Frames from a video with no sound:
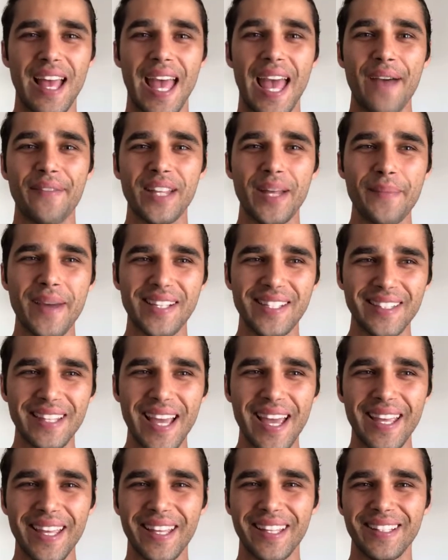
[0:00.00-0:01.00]
Have an amazing
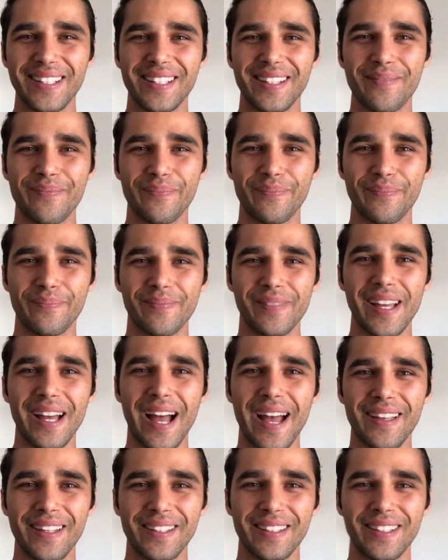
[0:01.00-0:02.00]
day,
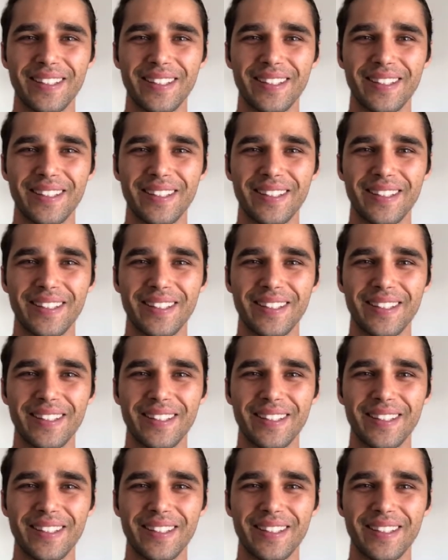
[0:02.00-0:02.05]
guys.